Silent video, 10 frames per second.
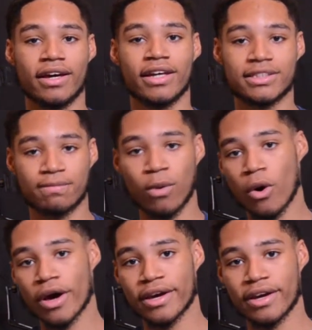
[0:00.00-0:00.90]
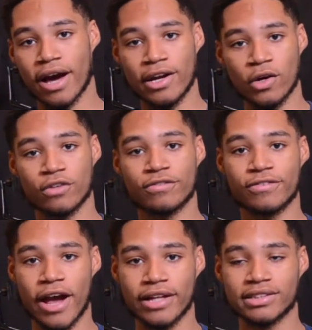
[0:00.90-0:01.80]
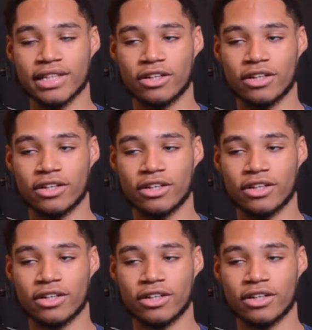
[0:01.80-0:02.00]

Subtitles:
his boy, I know they're friends.